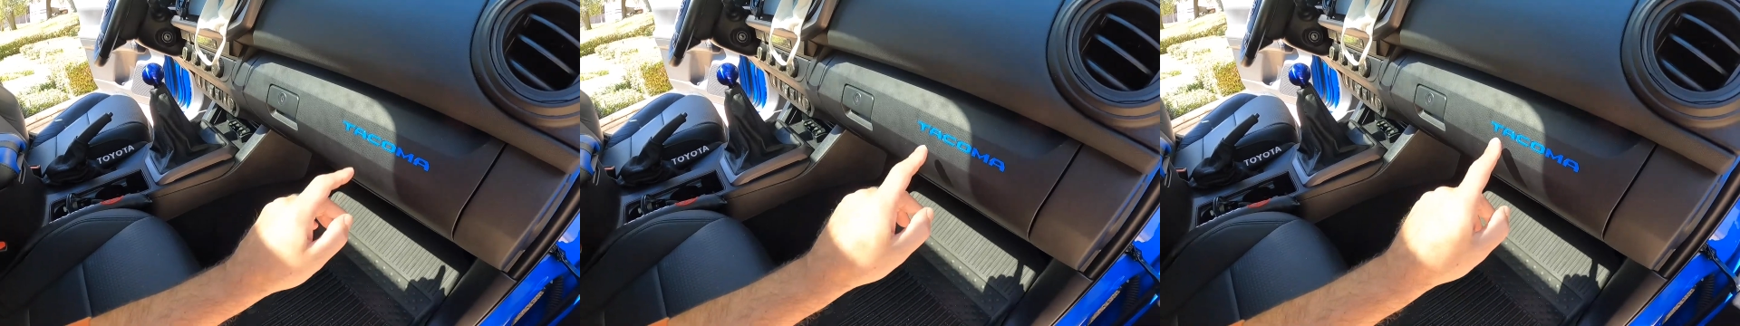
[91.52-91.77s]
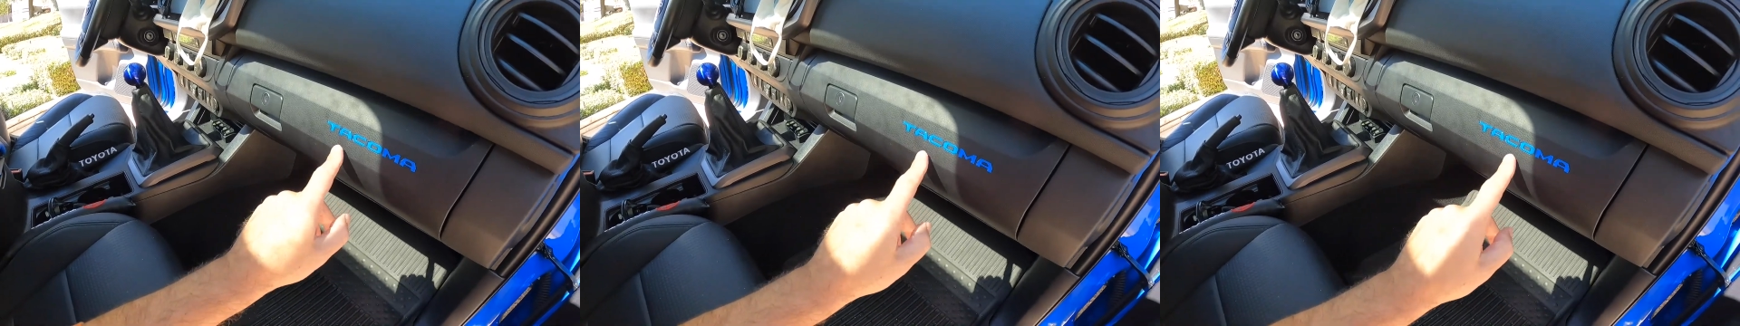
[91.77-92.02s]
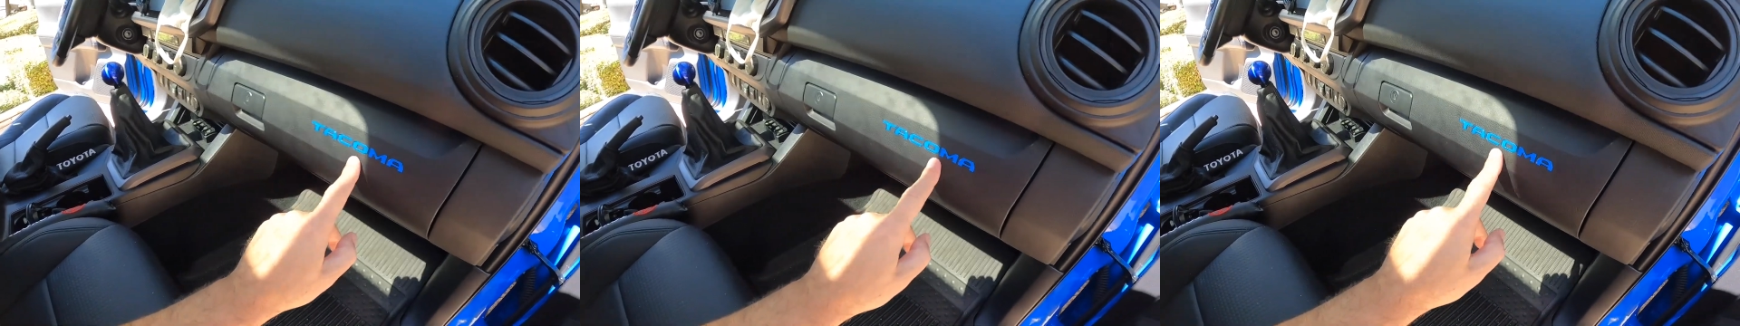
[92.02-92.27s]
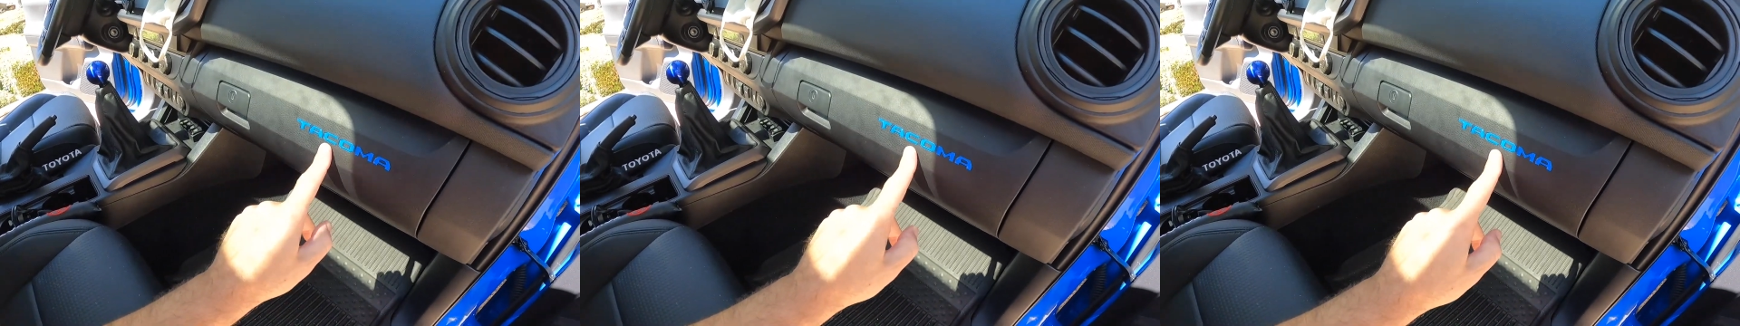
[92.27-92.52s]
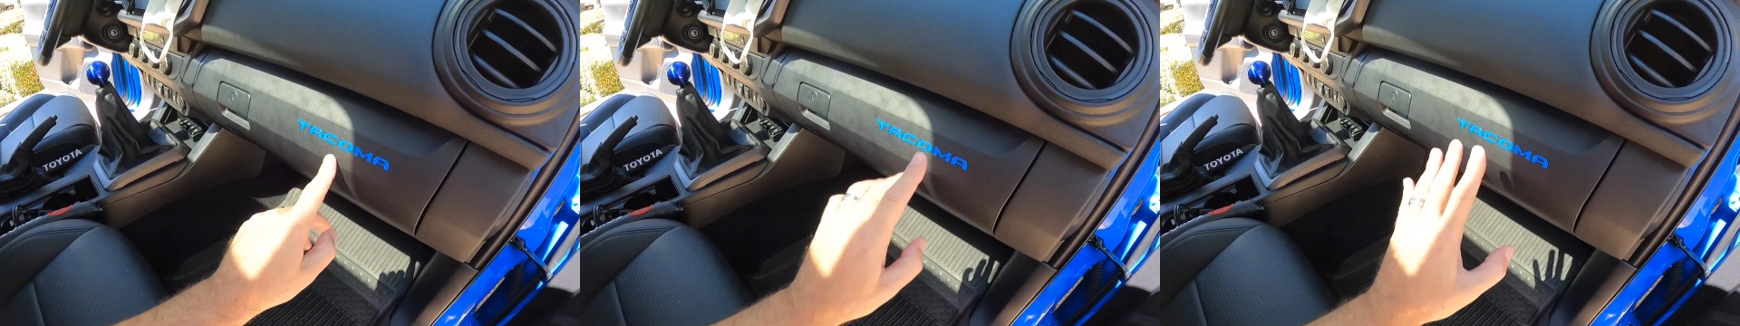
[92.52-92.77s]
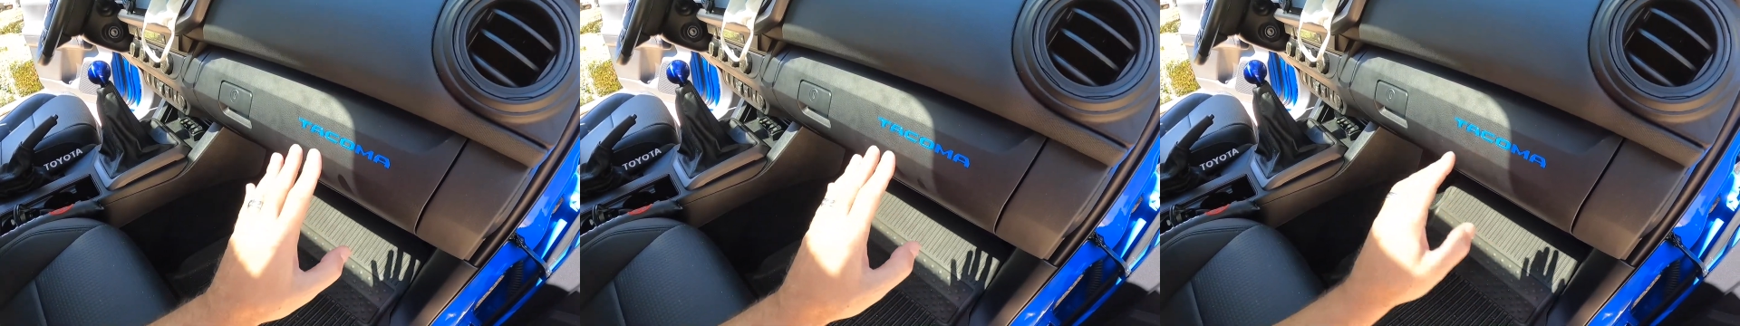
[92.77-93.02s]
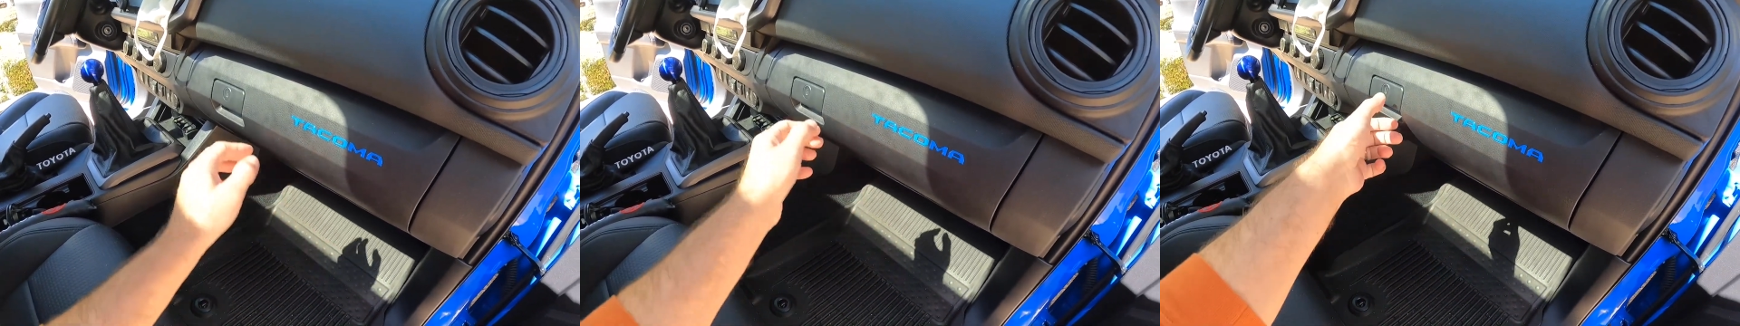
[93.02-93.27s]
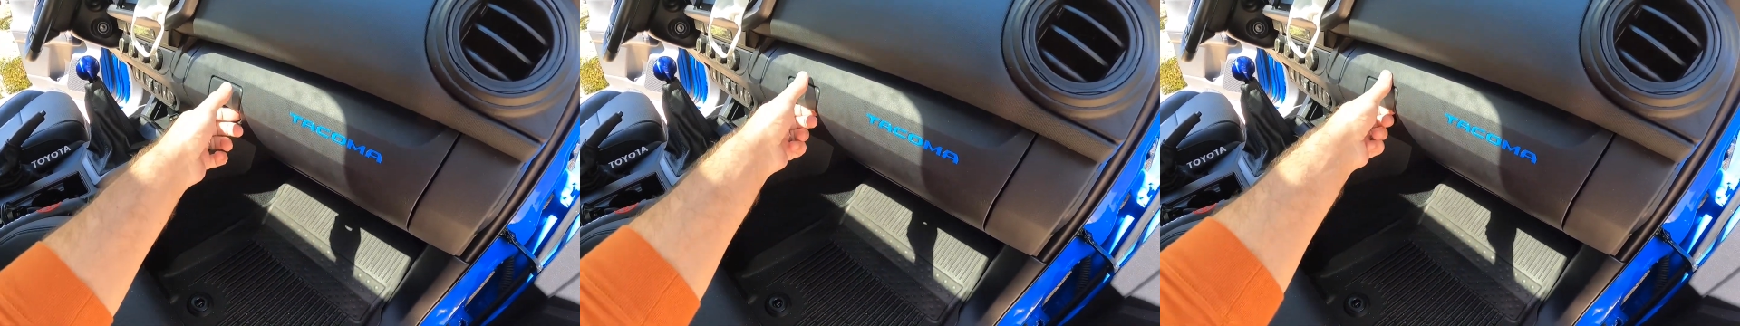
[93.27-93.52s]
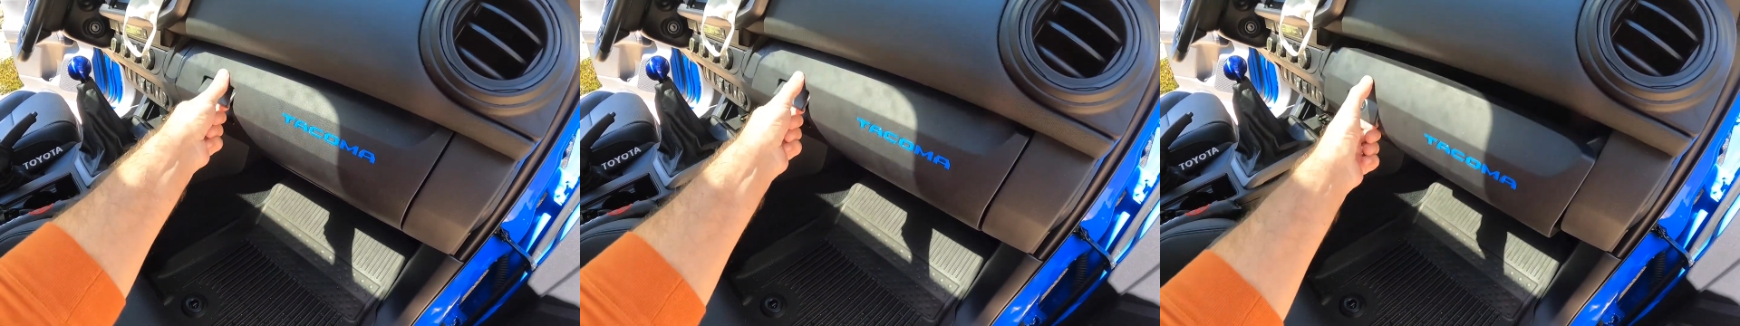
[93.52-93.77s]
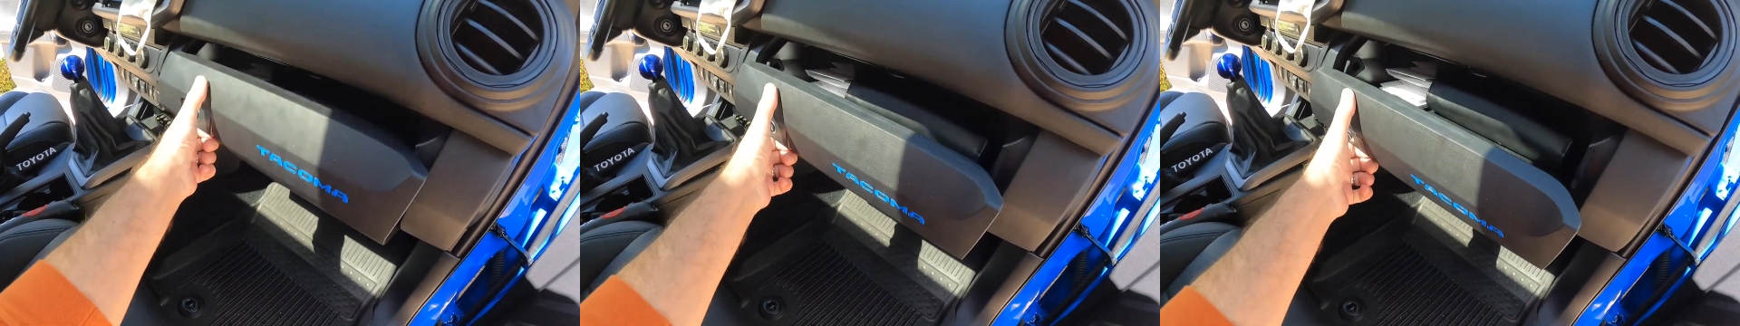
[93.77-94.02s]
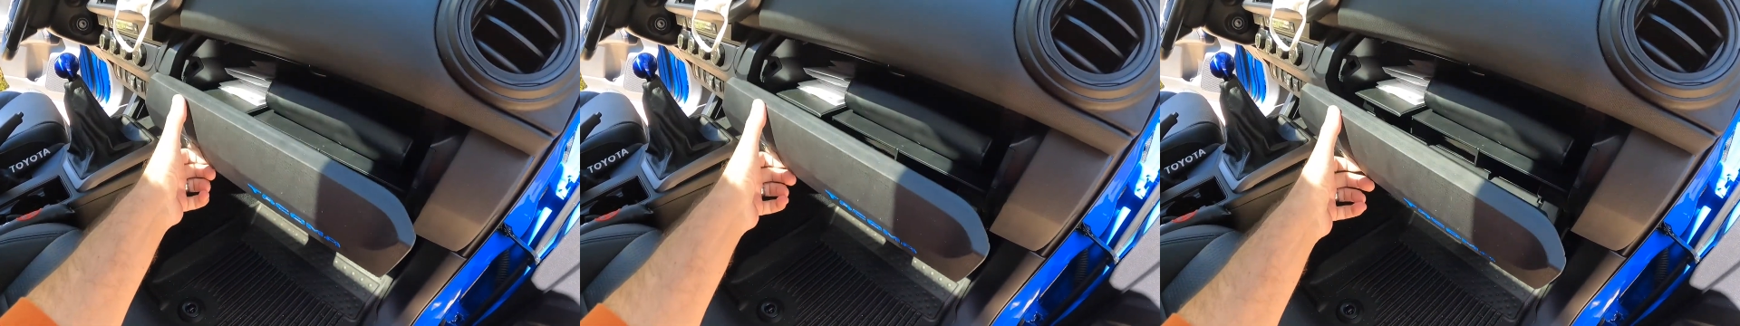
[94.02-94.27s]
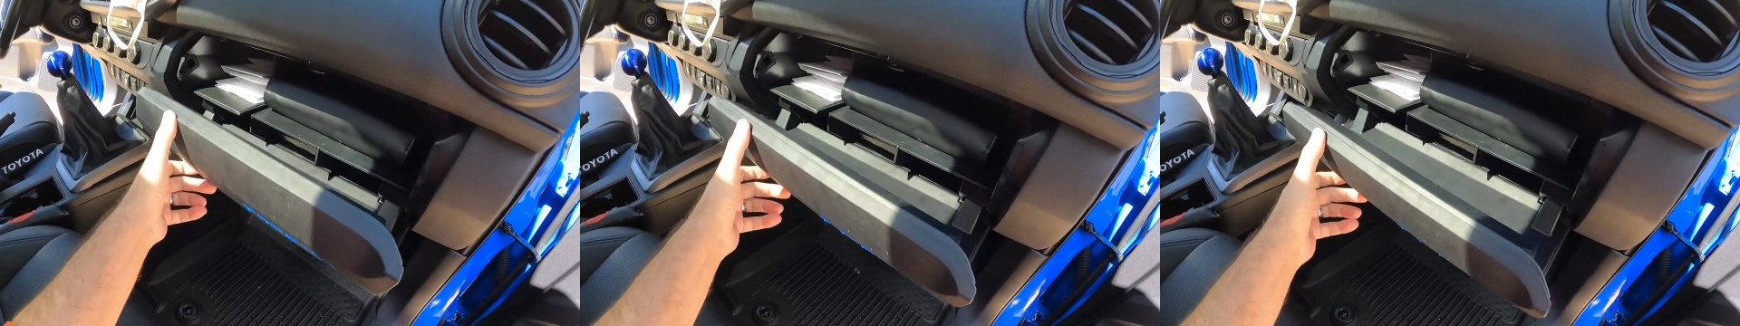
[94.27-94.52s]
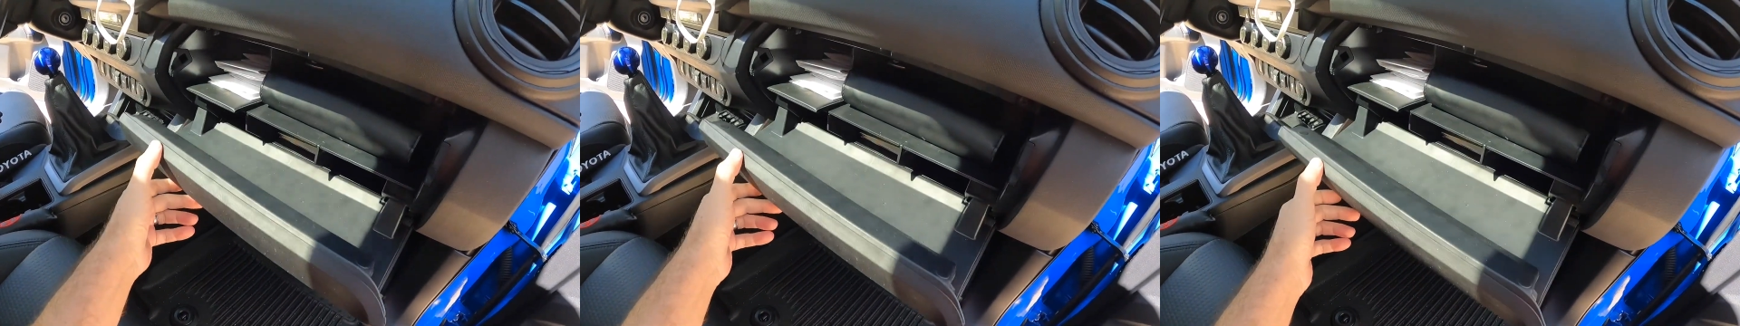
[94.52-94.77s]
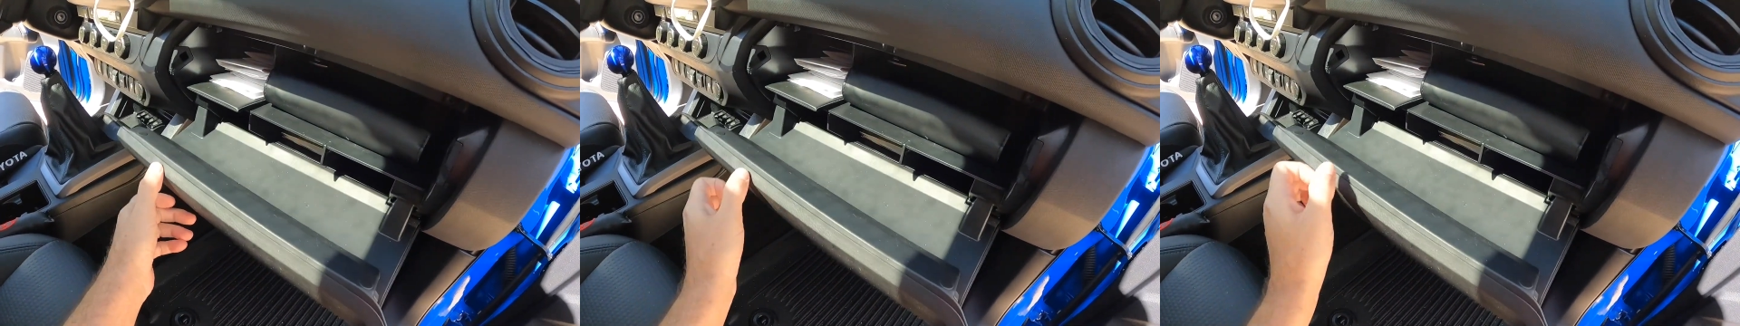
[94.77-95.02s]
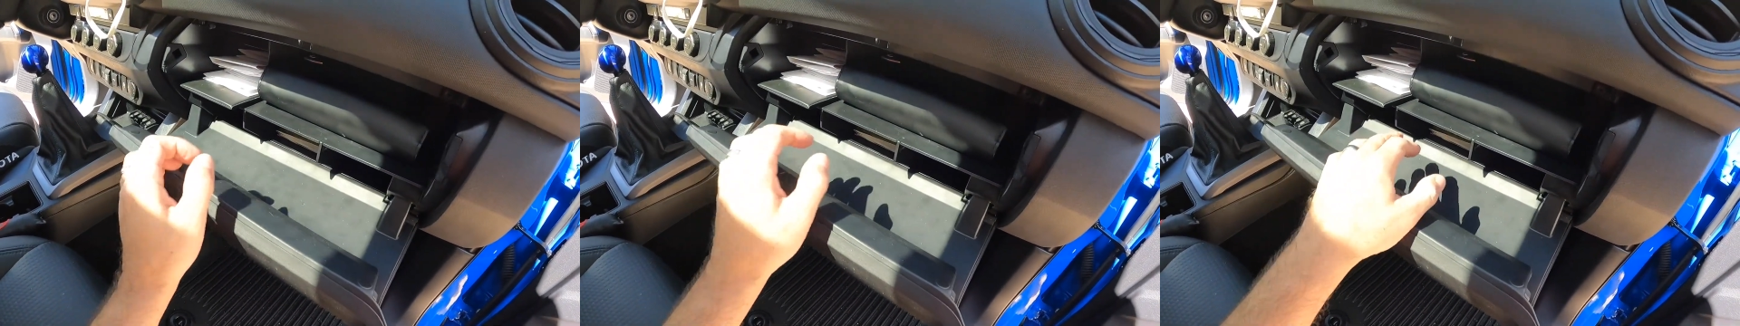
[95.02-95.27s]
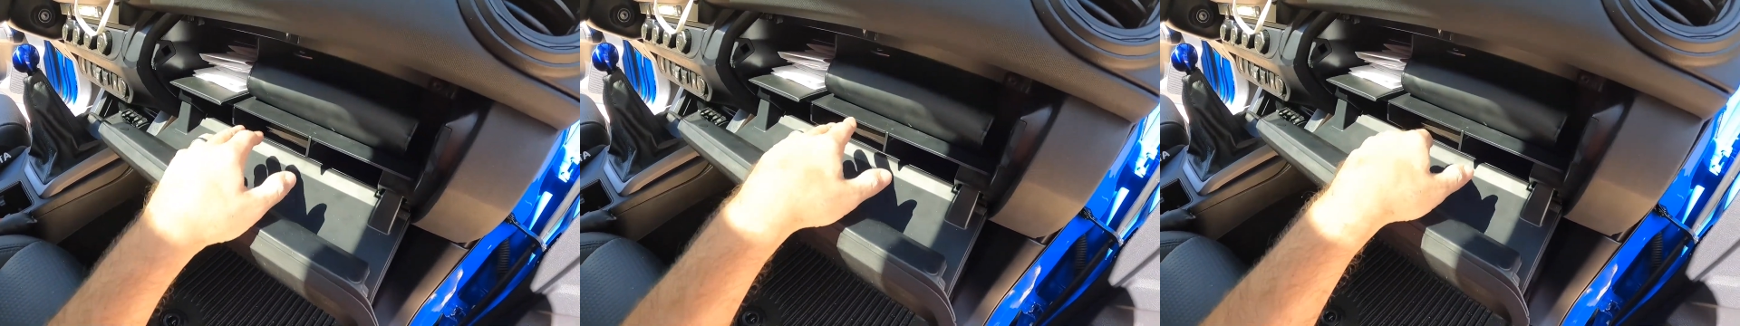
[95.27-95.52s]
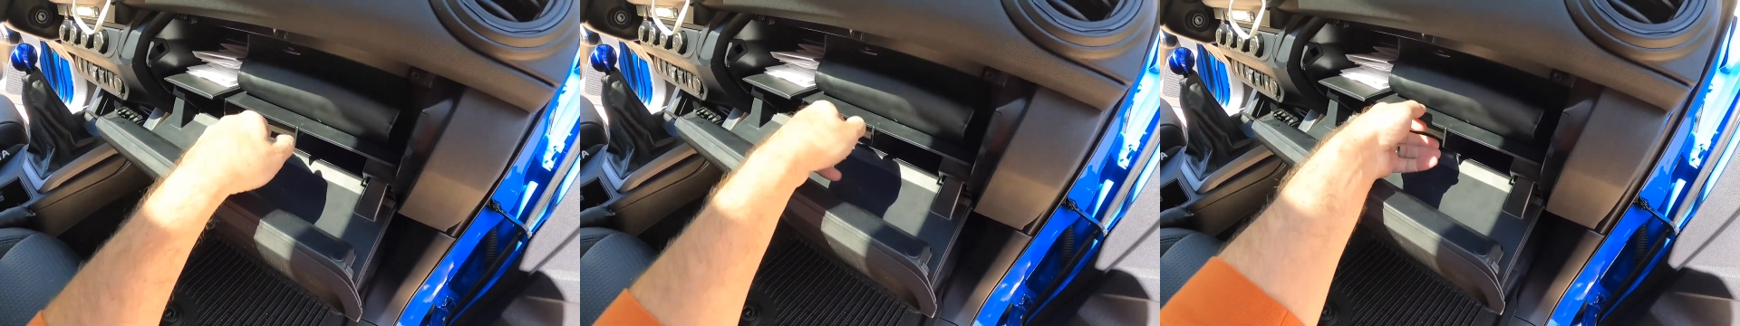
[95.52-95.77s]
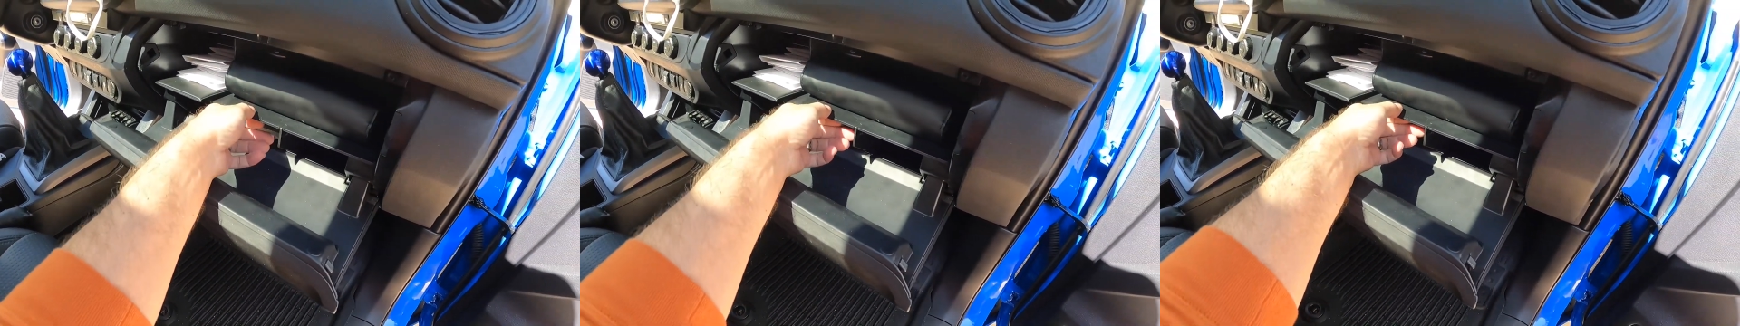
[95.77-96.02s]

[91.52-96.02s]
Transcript: (no speaker visible)